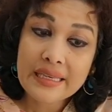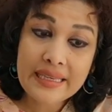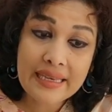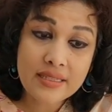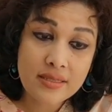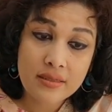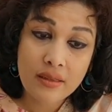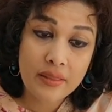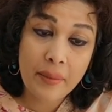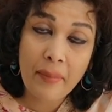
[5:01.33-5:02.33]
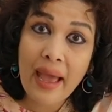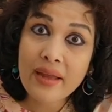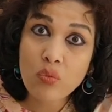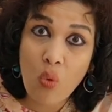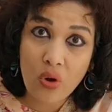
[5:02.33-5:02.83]
Yes, the
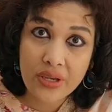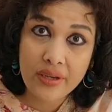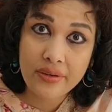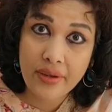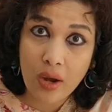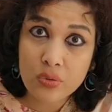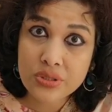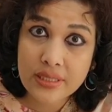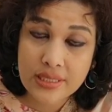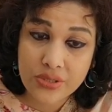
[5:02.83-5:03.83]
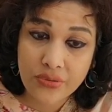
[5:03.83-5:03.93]
man walking down the